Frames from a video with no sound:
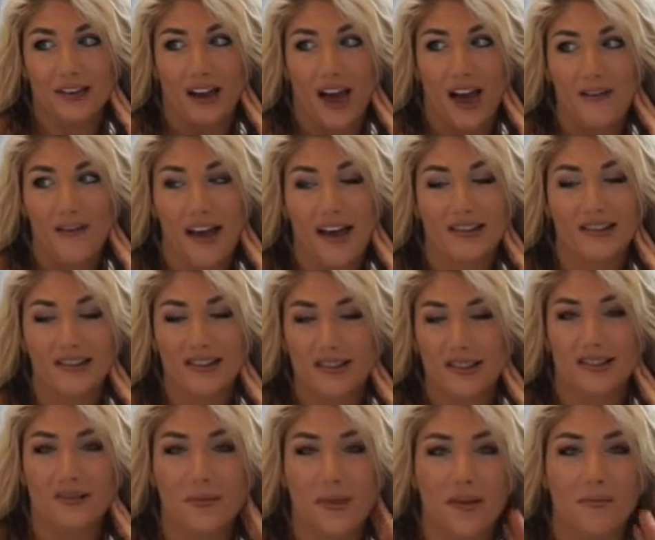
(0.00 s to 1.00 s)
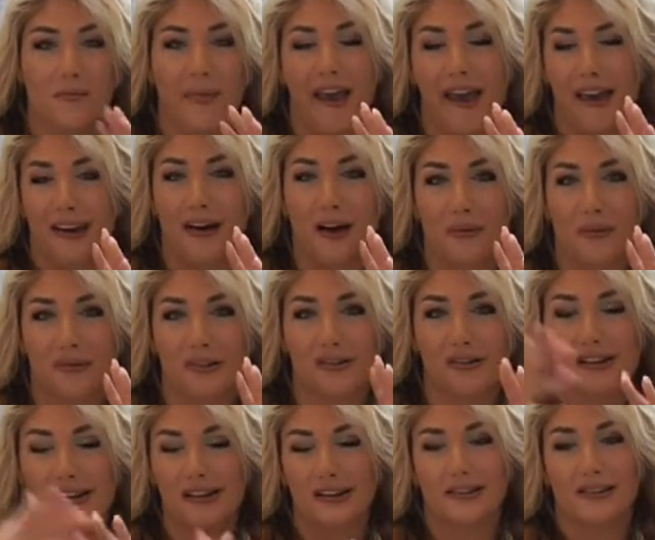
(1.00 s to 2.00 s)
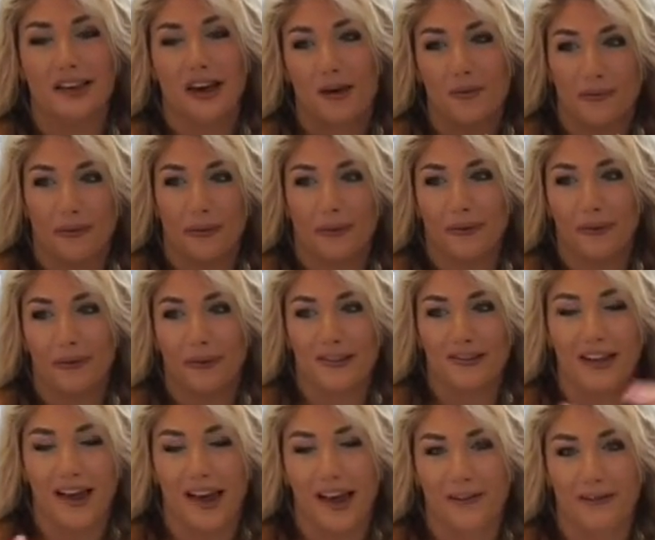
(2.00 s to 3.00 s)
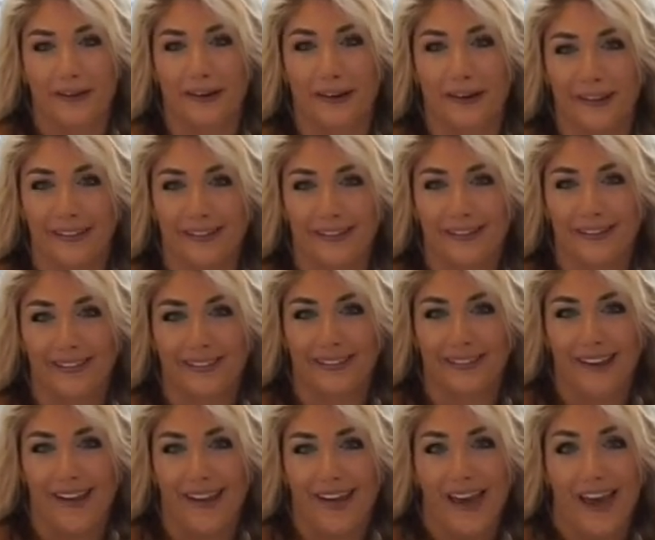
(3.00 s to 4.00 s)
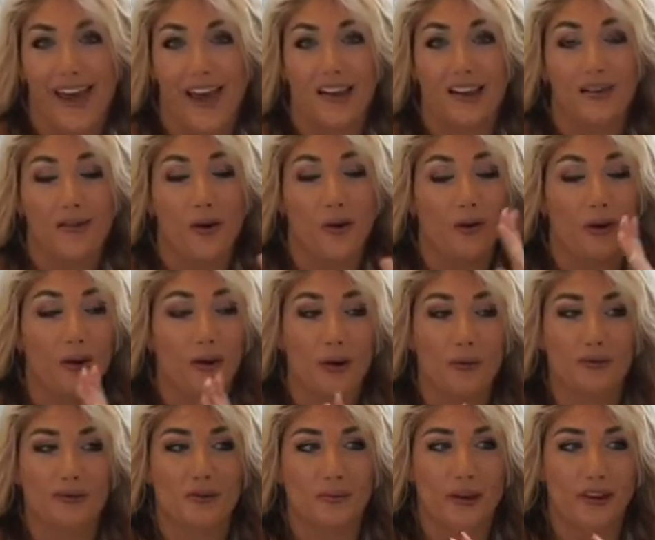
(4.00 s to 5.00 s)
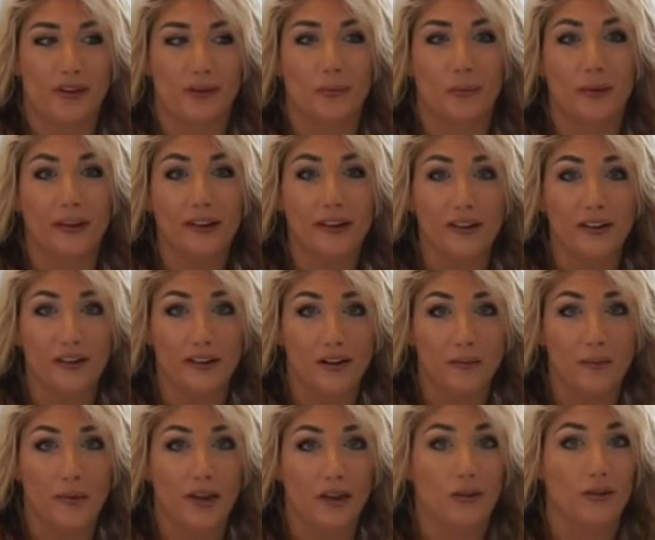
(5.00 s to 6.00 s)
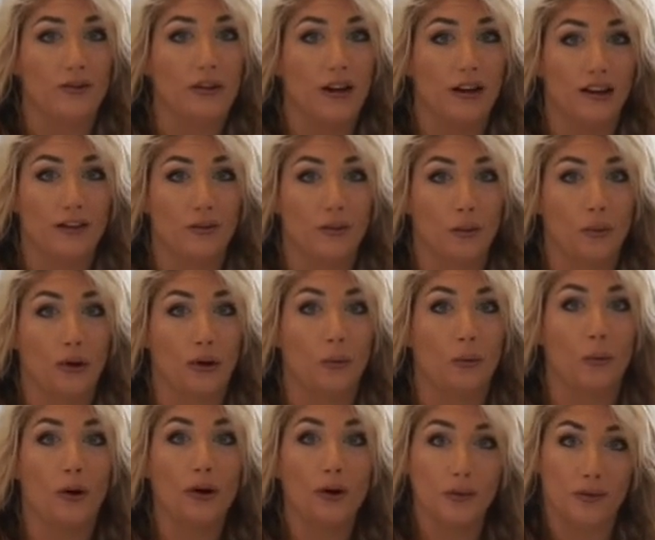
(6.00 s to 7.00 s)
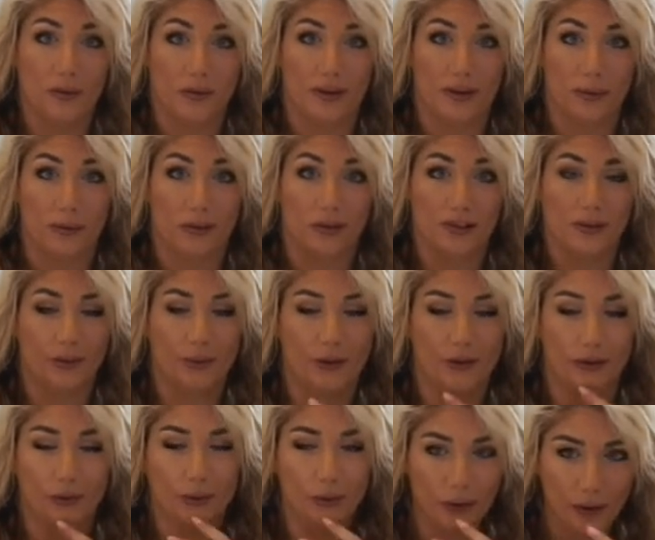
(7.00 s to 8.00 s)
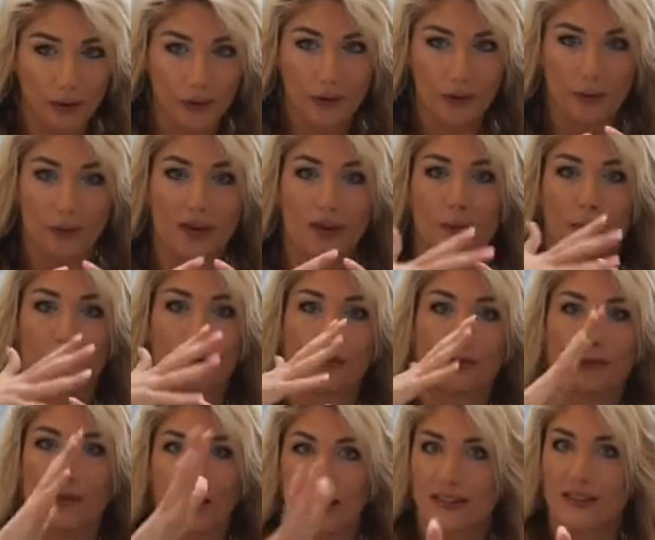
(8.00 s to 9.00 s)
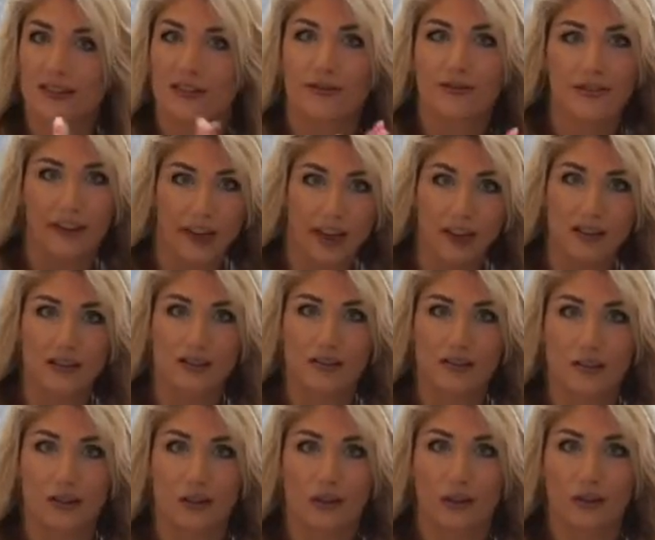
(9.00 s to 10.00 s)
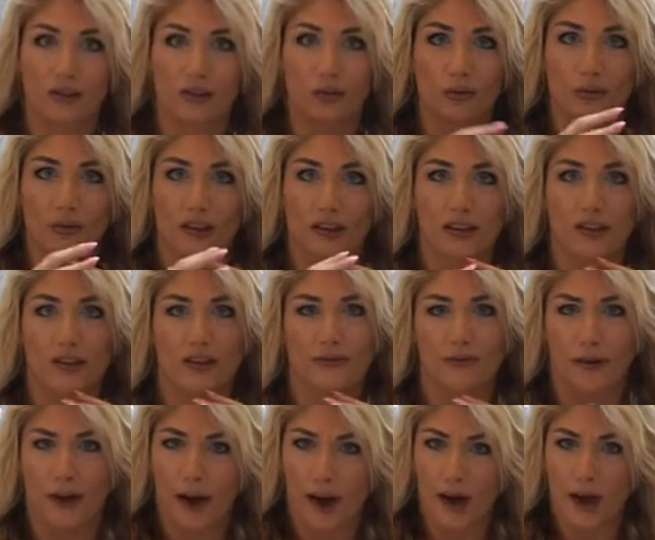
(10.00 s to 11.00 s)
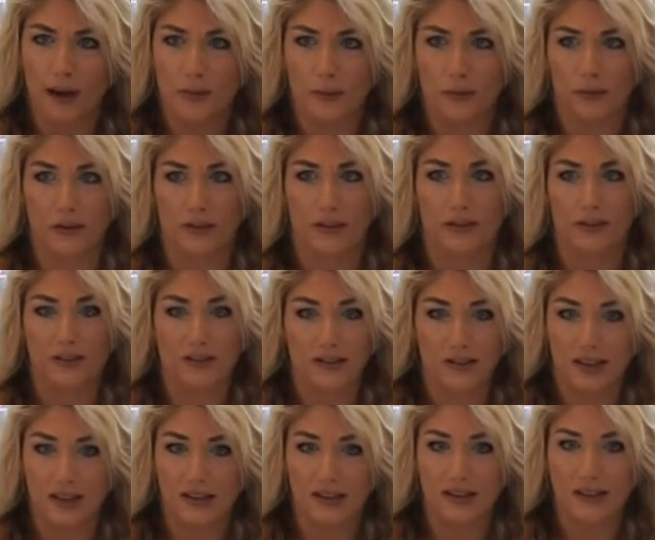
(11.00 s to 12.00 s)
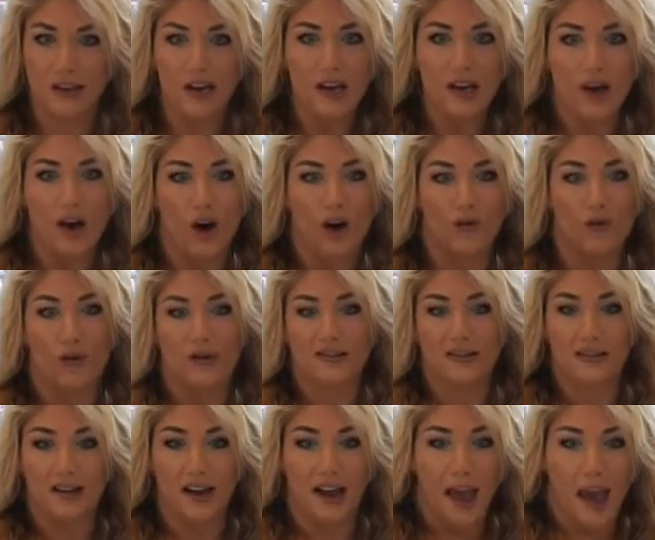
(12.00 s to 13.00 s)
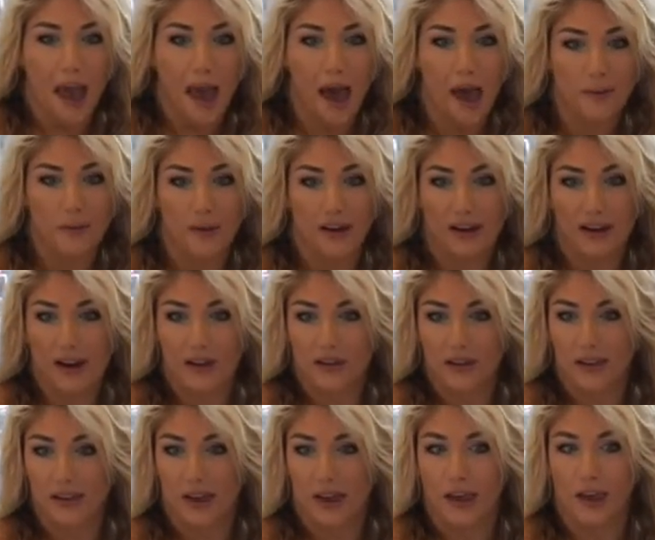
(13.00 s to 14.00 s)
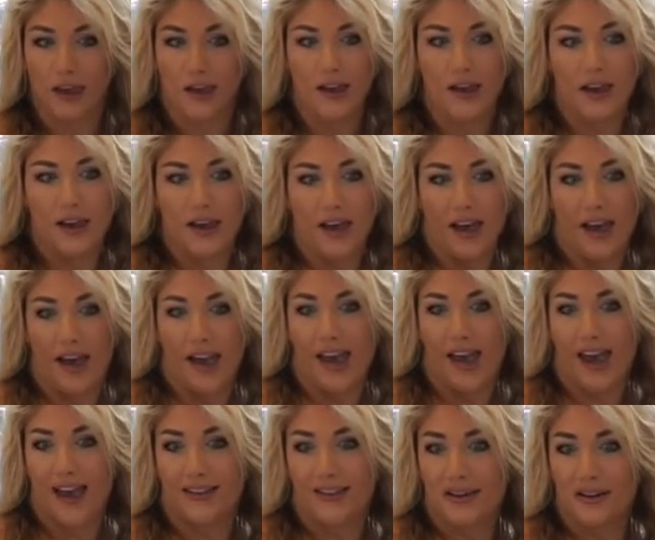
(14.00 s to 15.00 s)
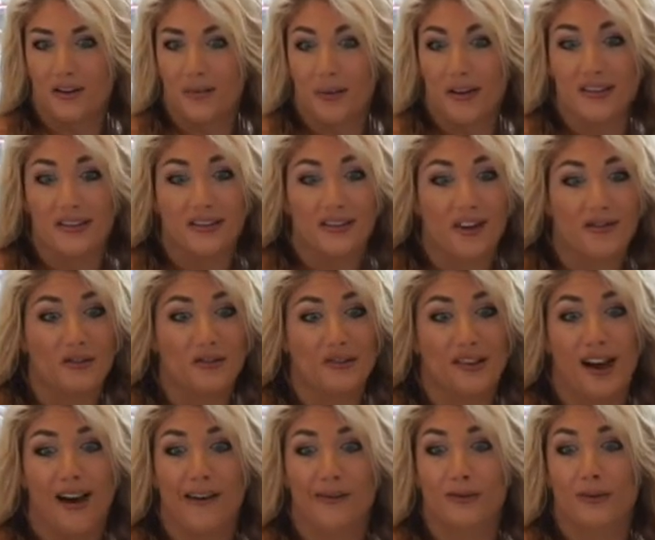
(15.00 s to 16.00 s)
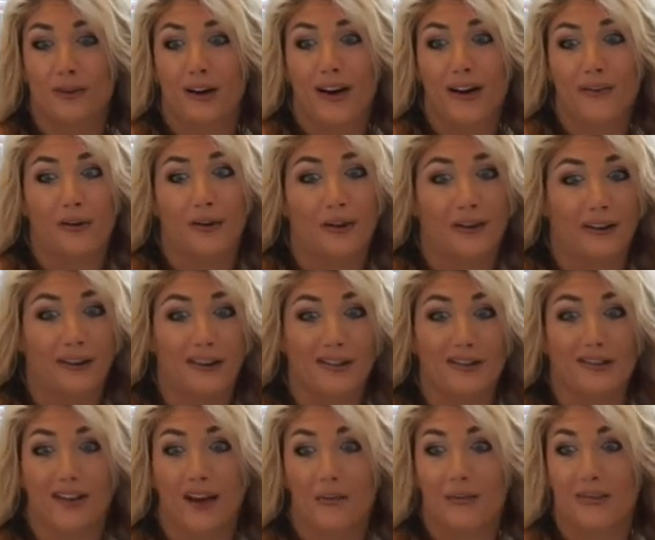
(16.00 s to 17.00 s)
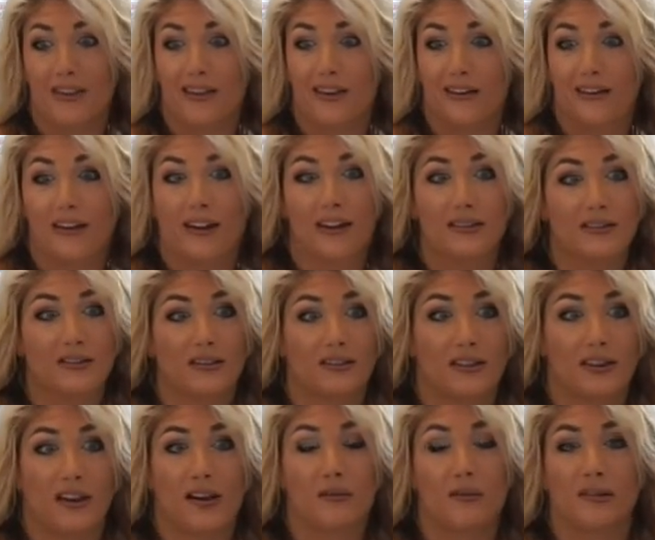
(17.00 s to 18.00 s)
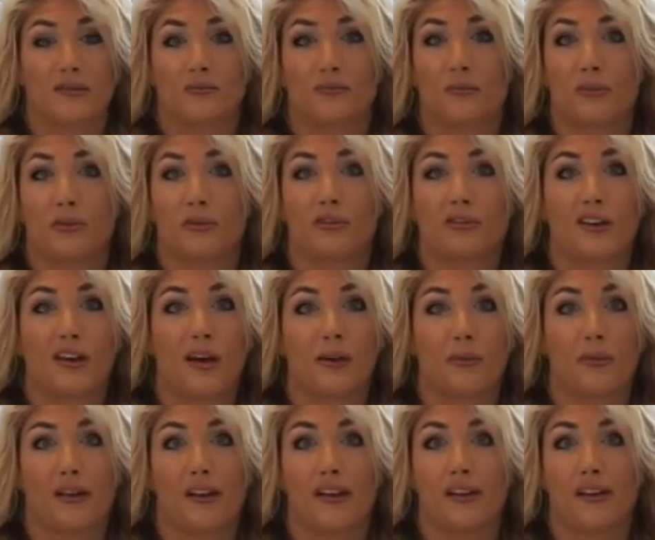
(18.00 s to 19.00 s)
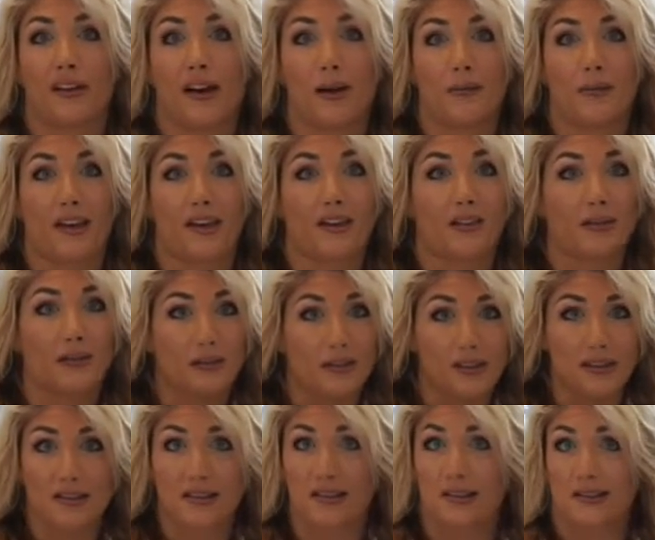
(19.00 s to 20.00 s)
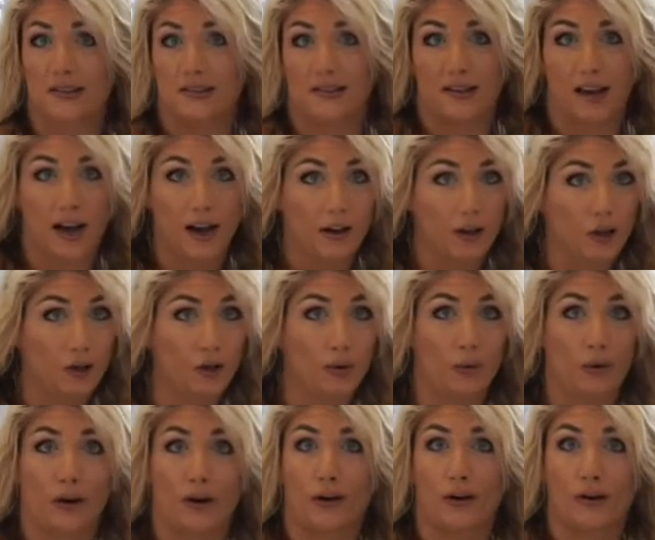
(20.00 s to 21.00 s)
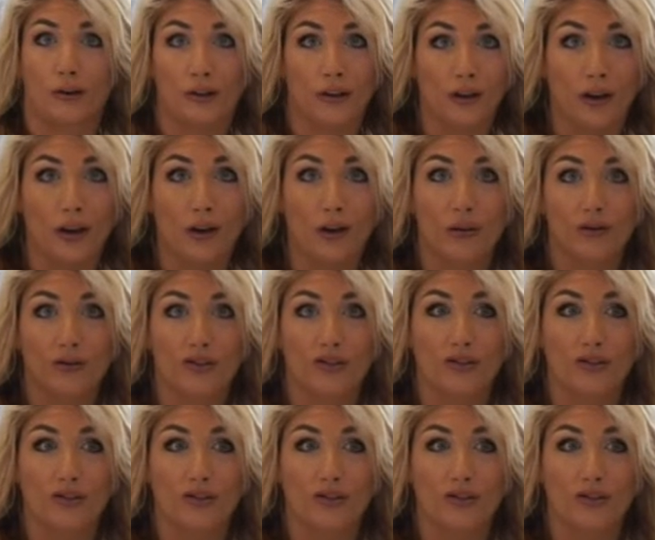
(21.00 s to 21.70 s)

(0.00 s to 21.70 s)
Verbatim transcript: I've had just as many bad opportunities come through as I have good. And it can almost make you bitter and make you not even want to work with people. Because when you work with people face to face, you know, you get their vibe, you get their sense of what's going to happen and everything. And there have been several times where I've agreed to something on Instagram and pulled up and I'm like, this is not going to work, you know?